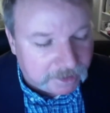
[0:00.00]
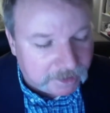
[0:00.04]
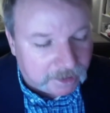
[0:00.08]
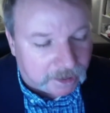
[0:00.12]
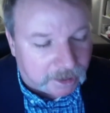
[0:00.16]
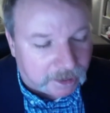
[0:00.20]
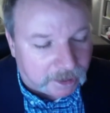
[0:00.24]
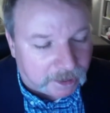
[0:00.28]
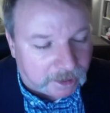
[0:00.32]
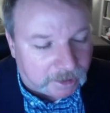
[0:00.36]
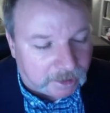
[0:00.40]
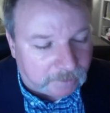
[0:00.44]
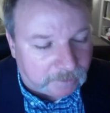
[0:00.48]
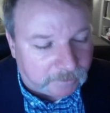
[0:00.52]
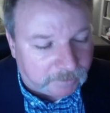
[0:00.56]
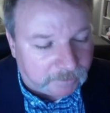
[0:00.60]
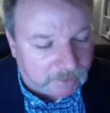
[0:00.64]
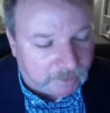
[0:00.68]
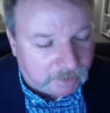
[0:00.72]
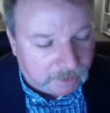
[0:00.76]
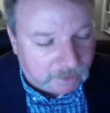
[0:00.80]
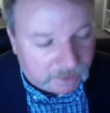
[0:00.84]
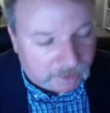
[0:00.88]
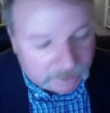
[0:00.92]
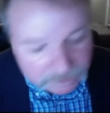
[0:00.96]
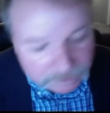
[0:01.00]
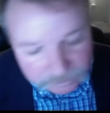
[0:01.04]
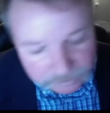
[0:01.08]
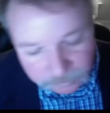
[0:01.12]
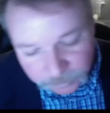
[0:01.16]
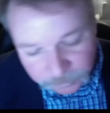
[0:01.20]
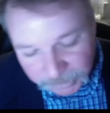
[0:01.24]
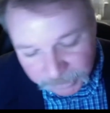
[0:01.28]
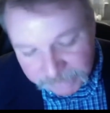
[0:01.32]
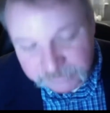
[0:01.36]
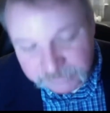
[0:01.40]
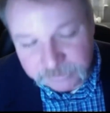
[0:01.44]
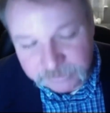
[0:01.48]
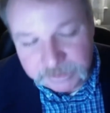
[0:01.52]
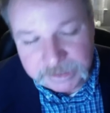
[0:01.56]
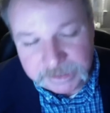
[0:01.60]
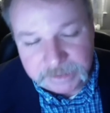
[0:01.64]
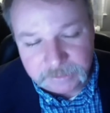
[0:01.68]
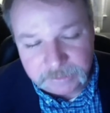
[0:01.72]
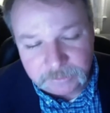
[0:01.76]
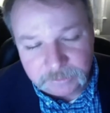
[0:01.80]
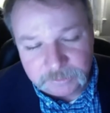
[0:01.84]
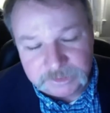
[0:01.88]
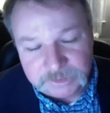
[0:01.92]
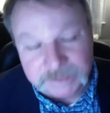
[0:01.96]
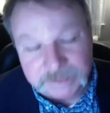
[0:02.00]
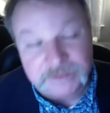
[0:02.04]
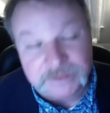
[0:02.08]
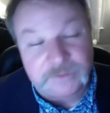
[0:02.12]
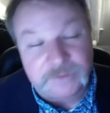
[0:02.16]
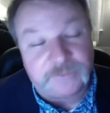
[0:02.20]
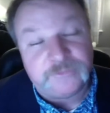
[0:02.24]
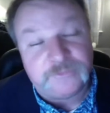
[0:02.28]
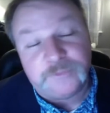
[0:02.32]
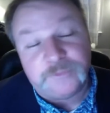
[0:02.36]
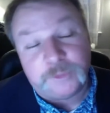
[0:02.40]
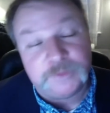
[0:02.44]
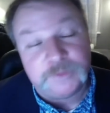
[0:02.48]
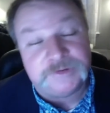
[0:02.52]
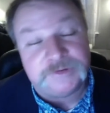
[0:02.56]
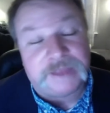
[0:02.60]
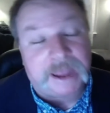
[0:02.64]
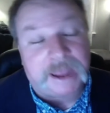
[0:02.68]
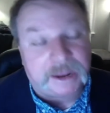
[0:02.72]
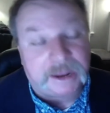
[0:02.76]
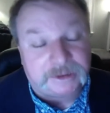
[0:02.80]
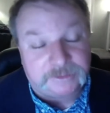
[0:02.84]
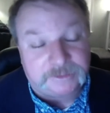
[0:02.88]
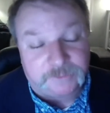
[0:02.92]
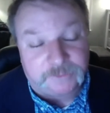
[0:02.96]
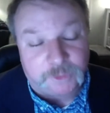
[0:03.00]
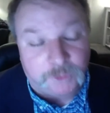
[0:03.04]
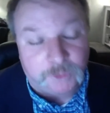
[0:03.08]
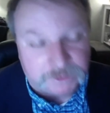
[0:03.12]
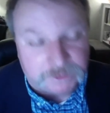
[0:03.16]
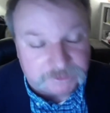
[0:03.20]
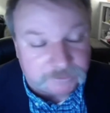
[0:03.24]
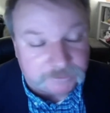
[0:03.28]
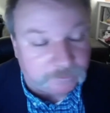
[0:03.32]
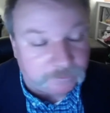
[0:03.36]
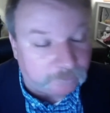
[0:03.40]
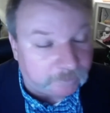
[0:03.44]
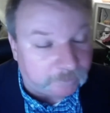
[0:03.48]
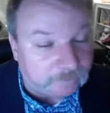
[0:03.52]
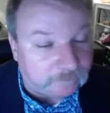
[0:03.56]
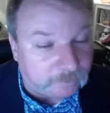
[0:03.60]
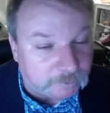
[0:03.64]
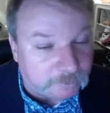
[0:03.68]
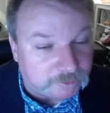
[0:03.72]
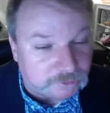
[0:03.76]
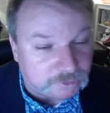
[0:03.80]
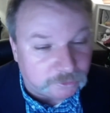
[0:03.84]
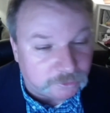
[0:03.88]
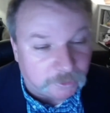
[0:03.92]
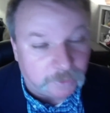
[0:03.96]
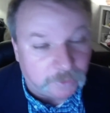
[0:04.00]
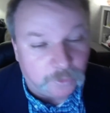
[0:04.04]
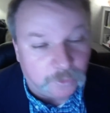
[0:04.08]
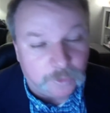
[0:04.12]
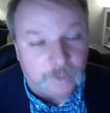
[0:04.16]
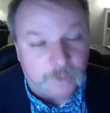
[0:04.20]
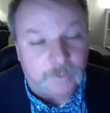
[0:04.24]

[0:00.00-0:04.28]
and basically did the first act of aggression of the Revolutionary War.